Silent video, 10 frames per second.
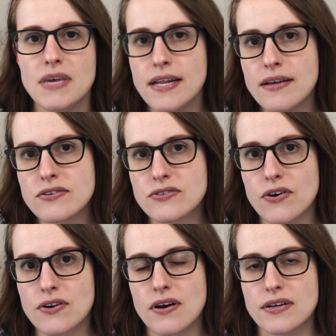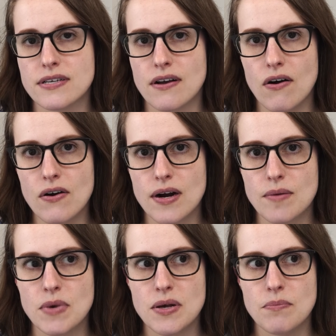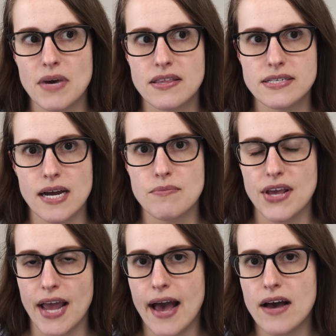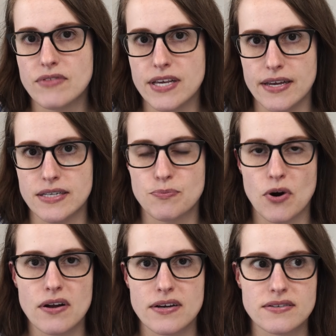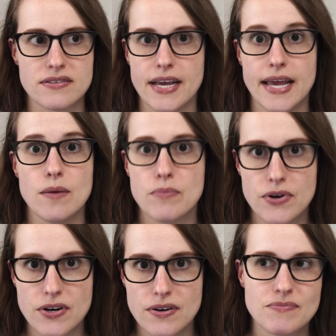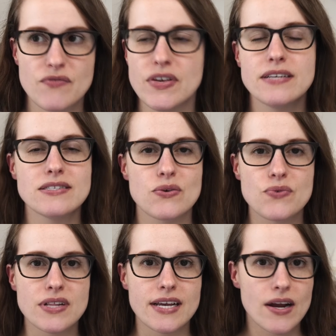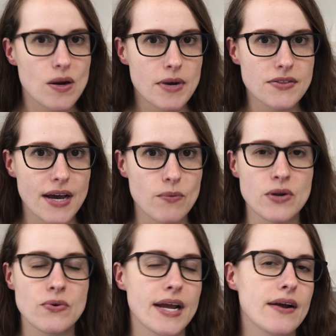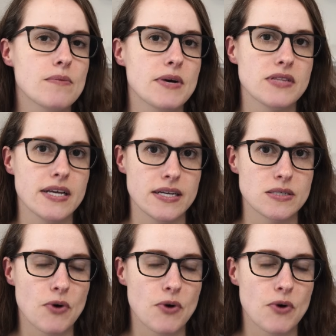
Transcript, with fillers: Meat eaters aren't causing harm by the time they have the end product, the hamburger. But vegans don't really care about that. We don't care about the end